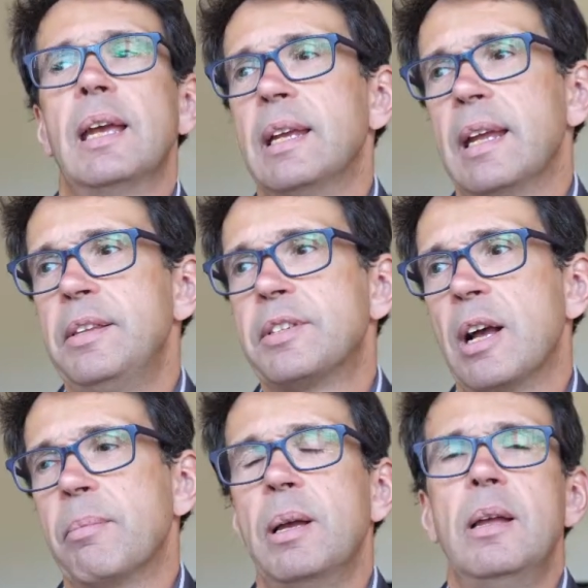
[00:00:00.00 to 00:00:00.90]
it ends
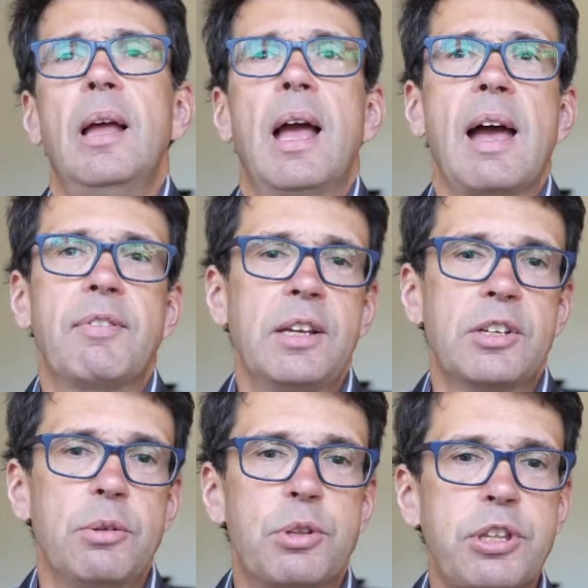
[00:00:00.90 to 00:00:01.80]
up having
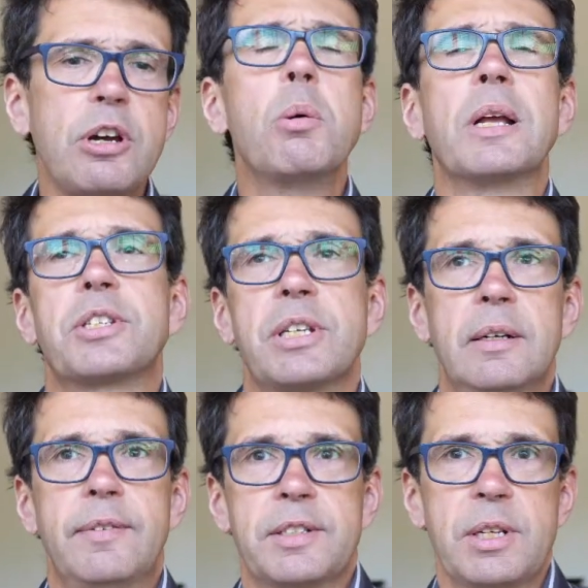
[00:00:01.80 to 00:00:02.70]
to throw
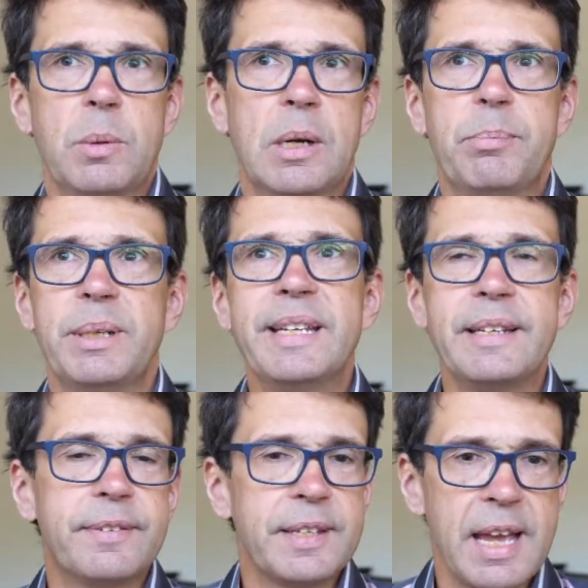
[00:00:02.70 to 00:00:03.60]
itself, as it were,
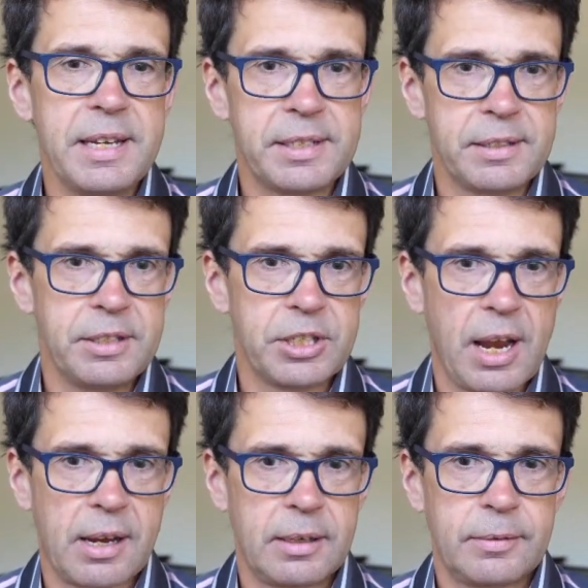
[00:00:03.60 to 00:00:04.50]
beneath the ace and
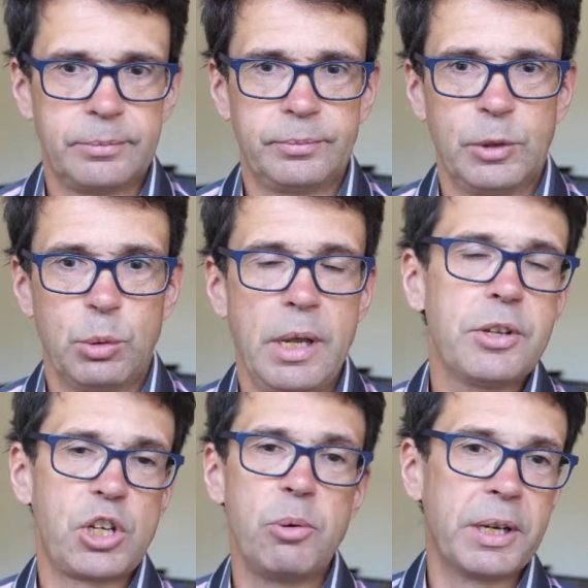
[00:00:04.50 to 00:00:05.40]
jack. Okay,
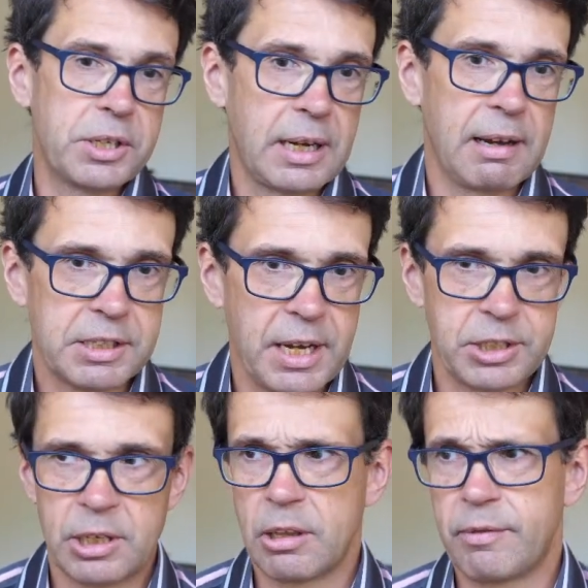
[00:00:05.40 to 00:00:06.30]
assuming de Cleyre
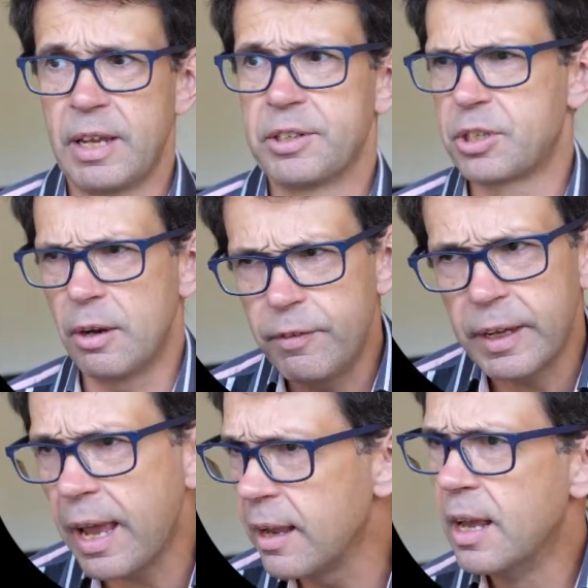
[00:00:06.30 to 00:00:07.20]
takes another finesse. Don't
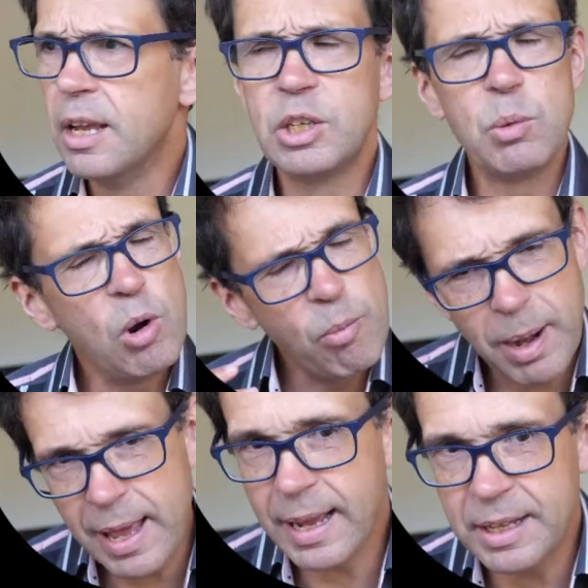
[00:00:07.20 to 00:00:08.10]
forget, you will
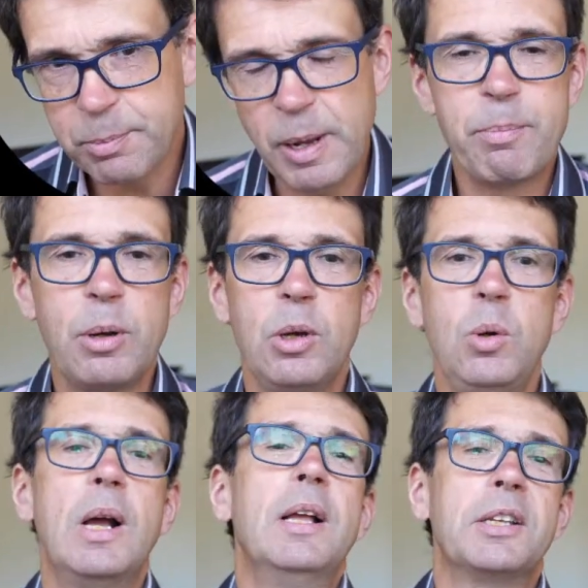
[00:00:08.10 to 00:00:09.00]
play against people
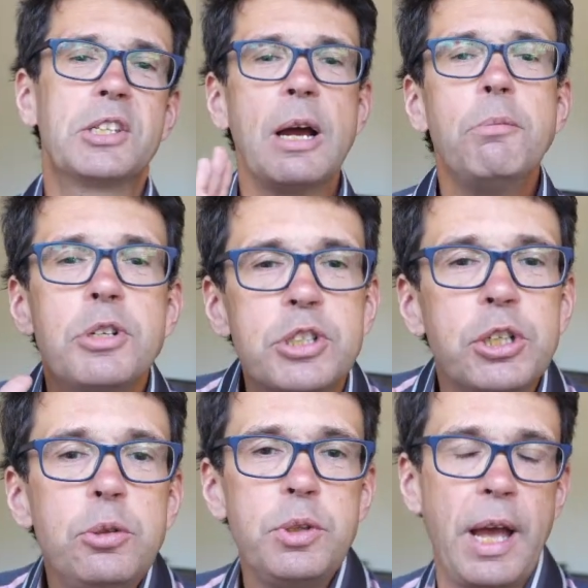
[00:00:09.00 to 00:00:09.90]
who don't
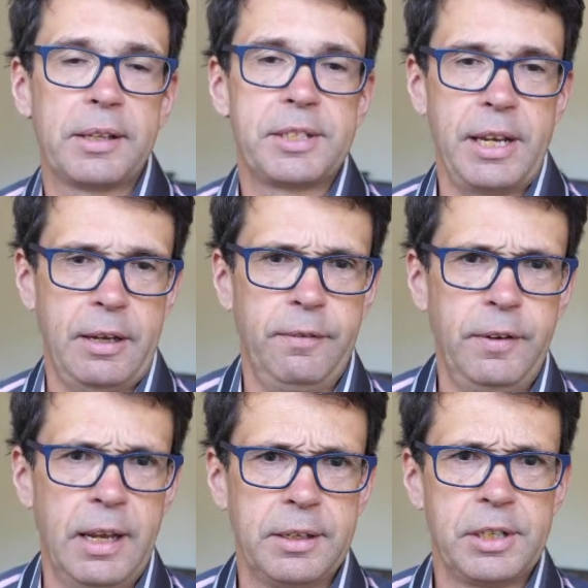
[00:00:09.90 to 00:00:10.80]
do that second
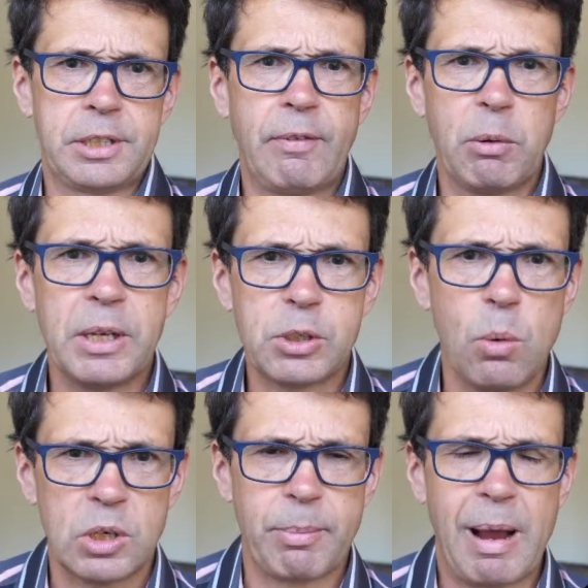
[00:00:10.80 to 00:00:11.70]
finesse. It's something we
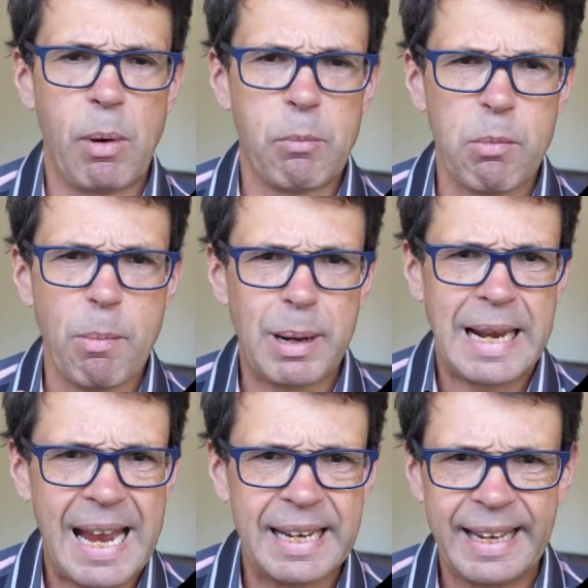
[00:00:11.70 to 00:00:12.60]
talked about when we were
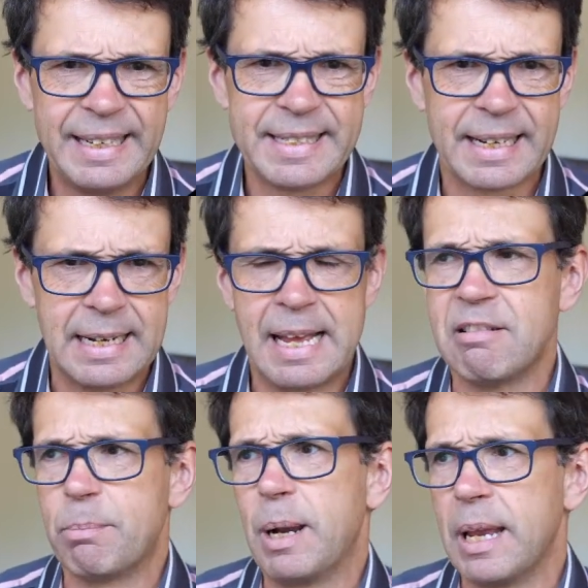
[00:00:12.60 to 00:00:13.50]
planning in de
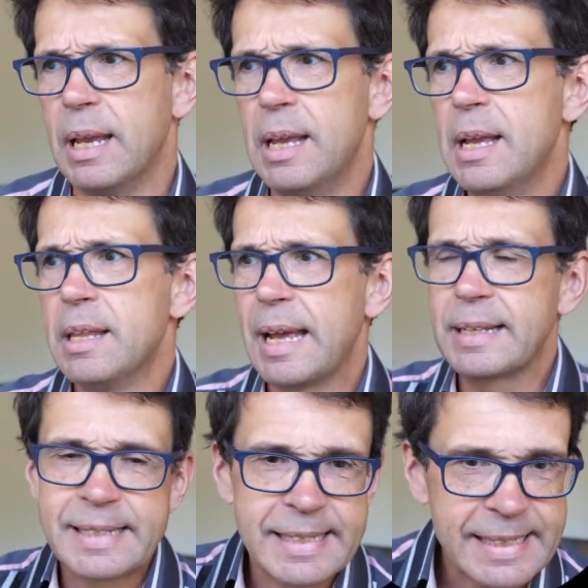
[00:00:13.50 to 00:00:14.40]
Cleyre play.
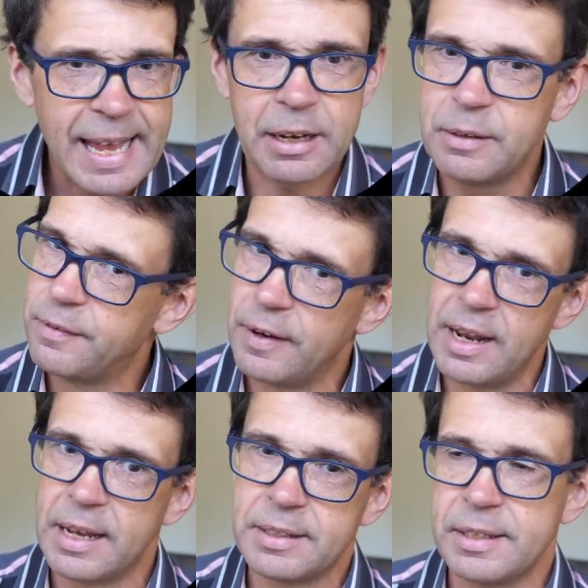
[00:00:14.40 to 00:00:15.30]
That second
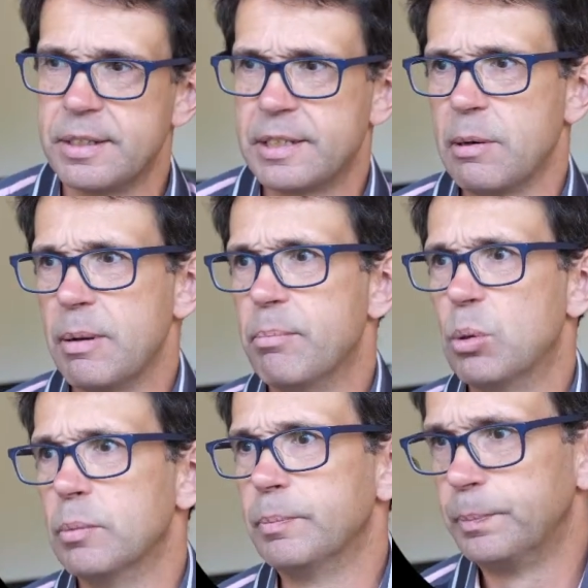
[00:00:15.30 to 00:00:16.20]
finesse is so
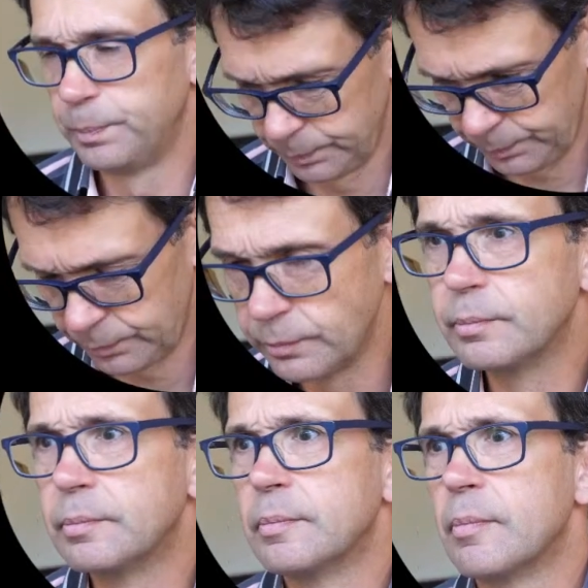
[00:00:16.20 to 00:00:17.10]
important.
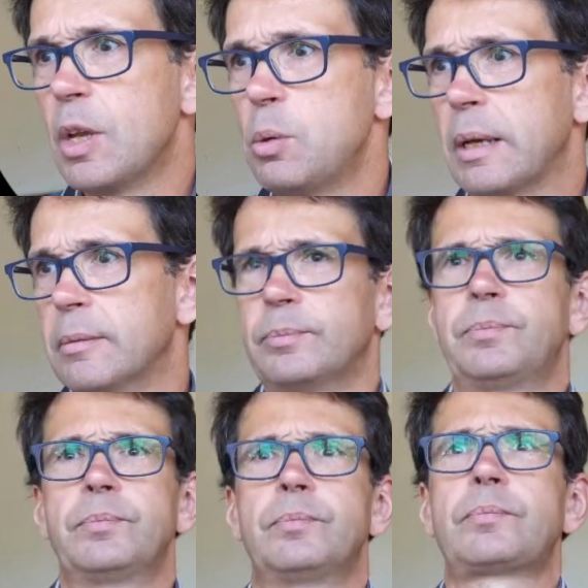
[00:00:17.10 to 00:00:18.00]
Okay,
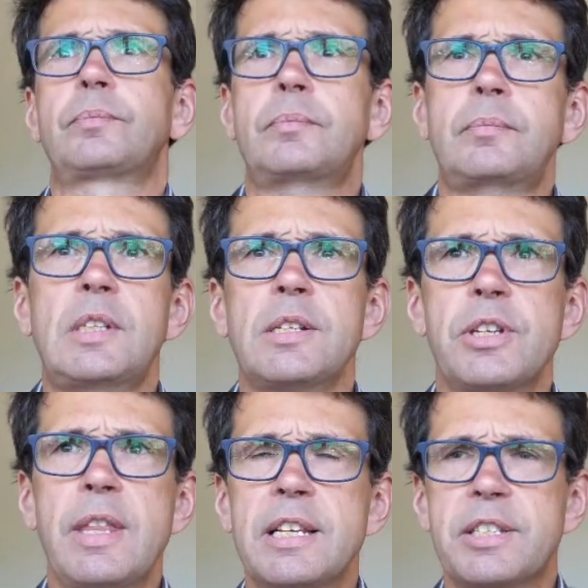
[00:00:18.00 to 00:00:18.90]

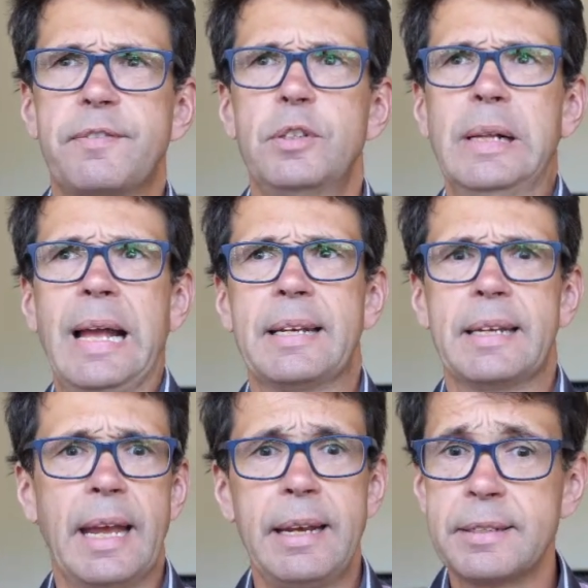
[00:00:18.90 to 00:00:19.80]
so there's the full hand
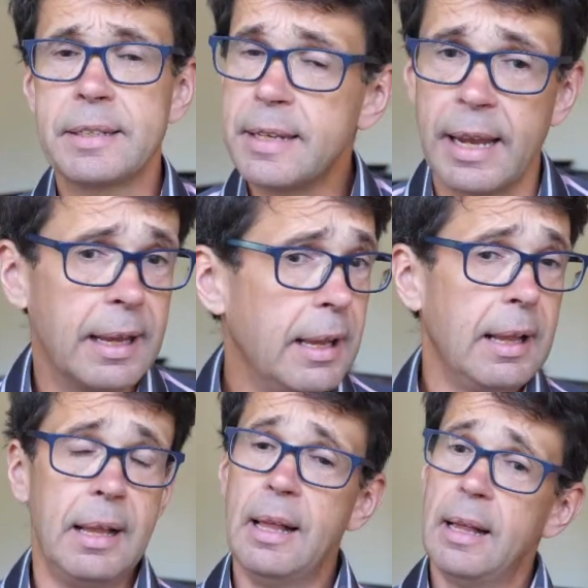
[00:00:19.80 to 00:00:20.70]
again. As I say,
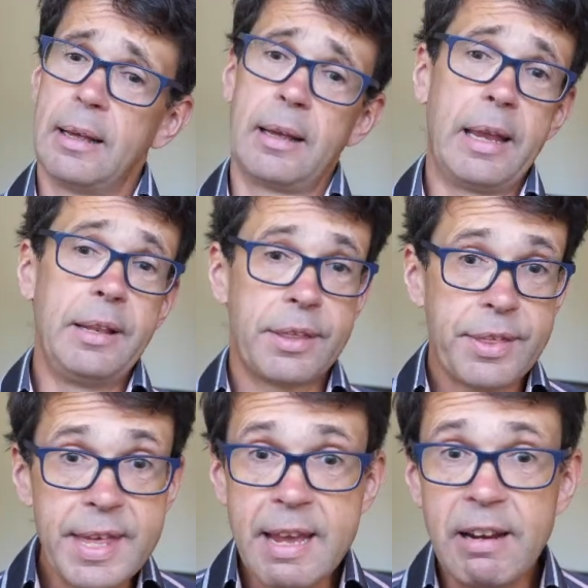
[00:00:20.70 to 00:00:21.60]
in
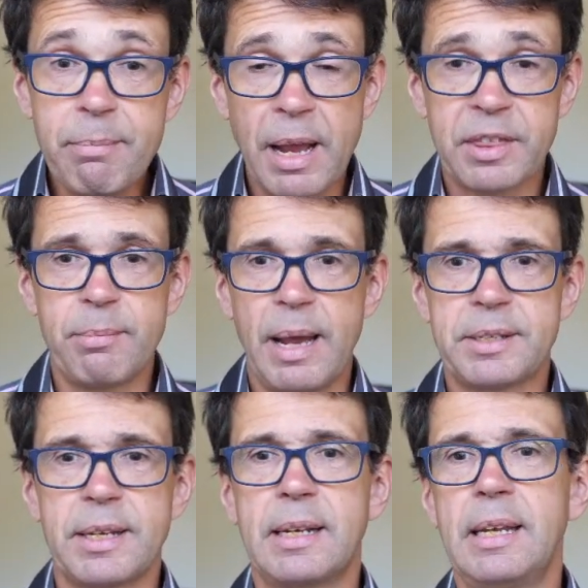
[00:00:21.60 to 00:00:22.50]
theory,
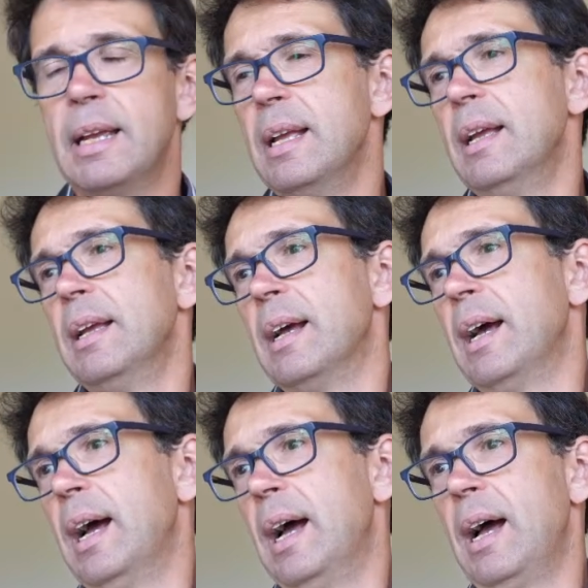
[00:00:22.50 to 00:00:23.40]
mathematically, de